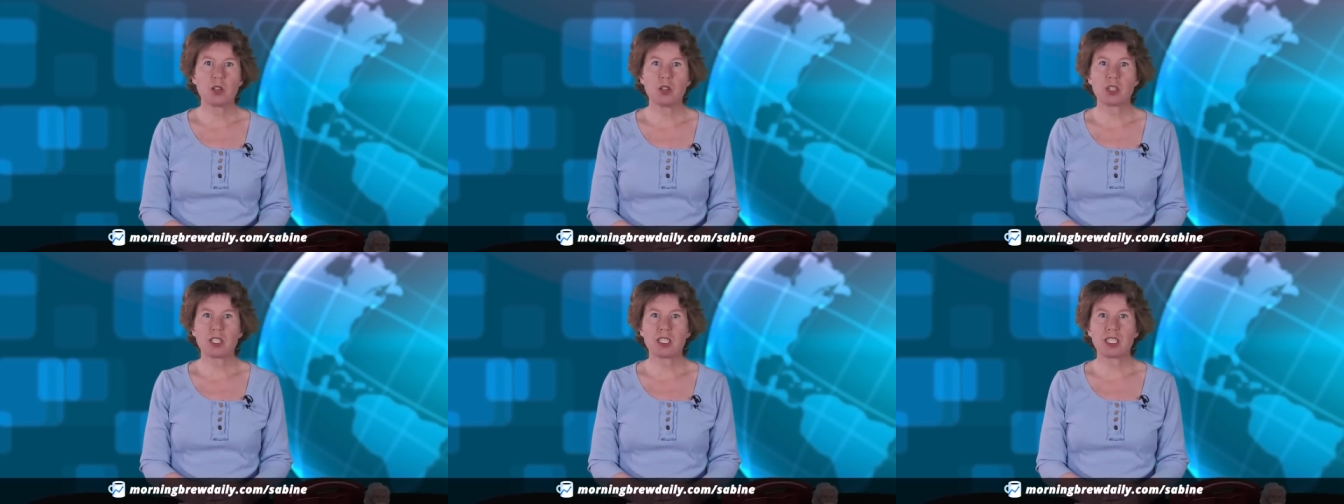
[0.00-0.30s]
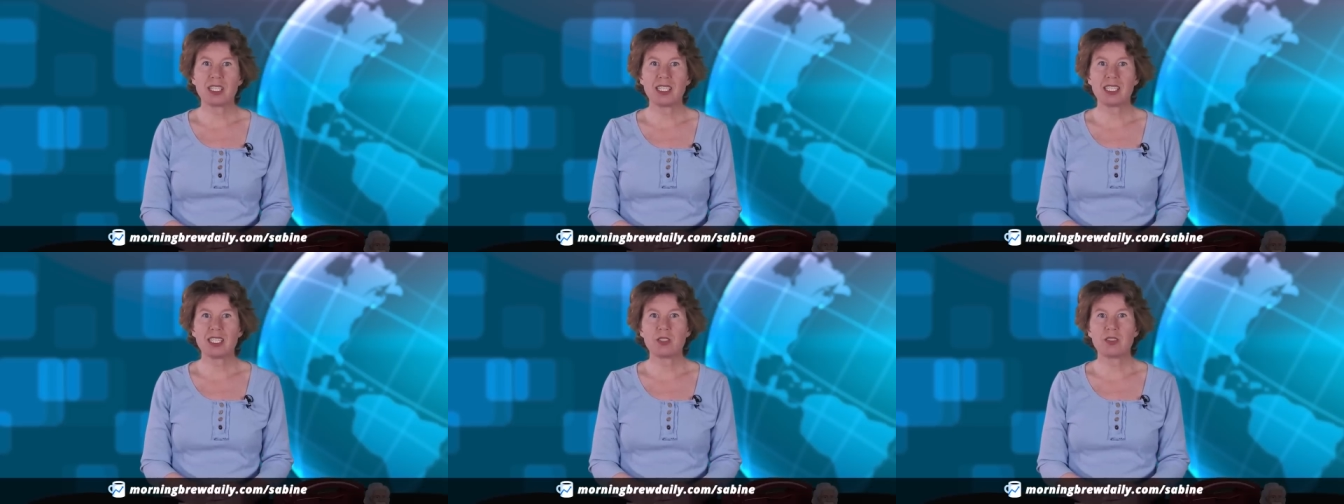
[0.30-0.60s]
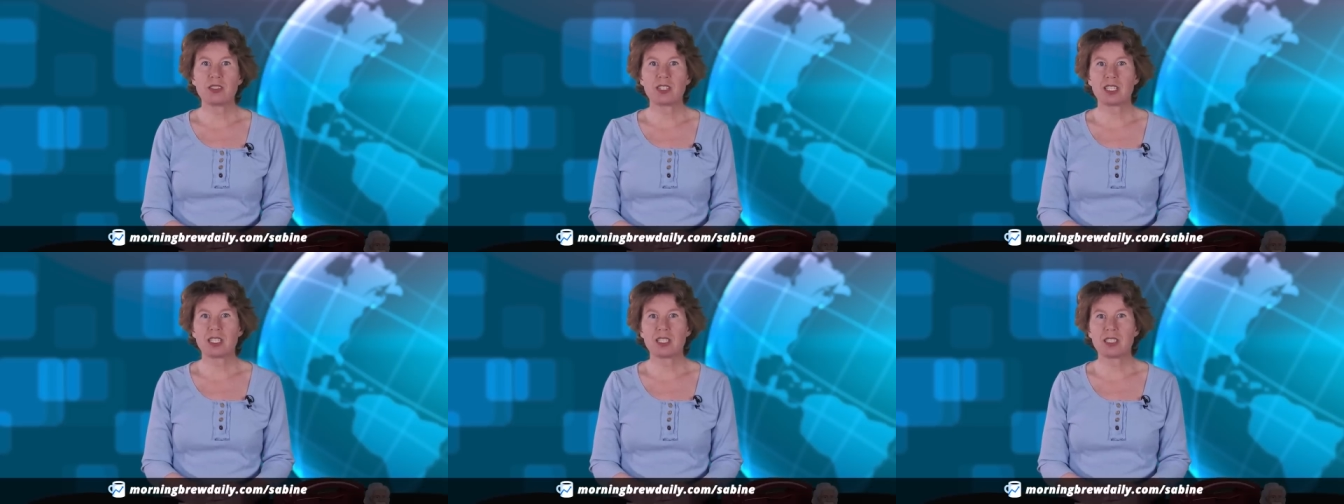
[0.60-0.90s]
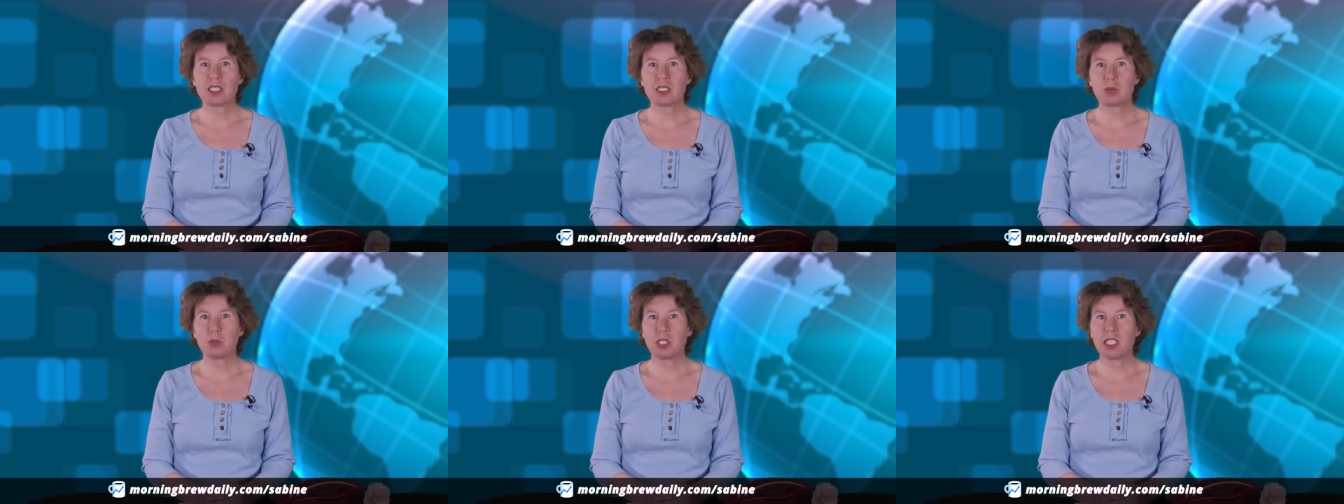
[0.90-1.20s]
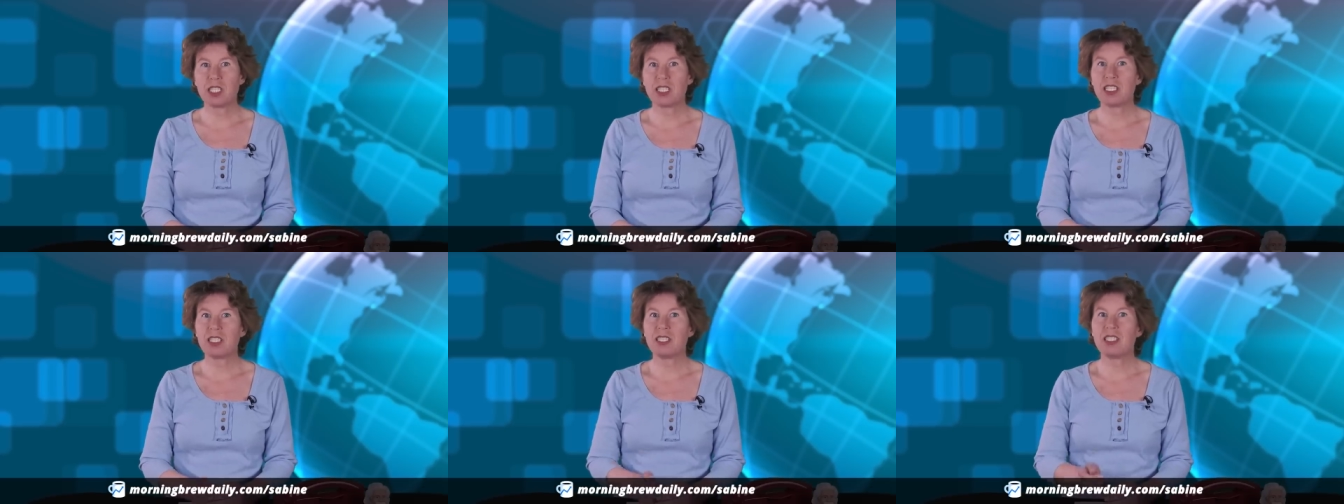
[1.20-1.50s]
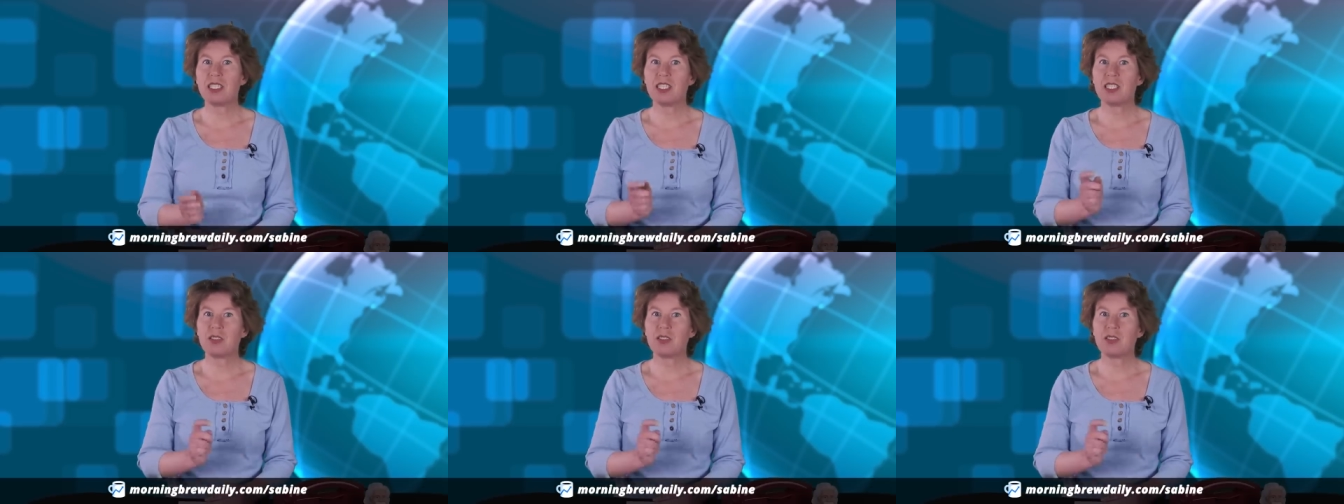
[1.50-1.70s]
or click on the custom link in the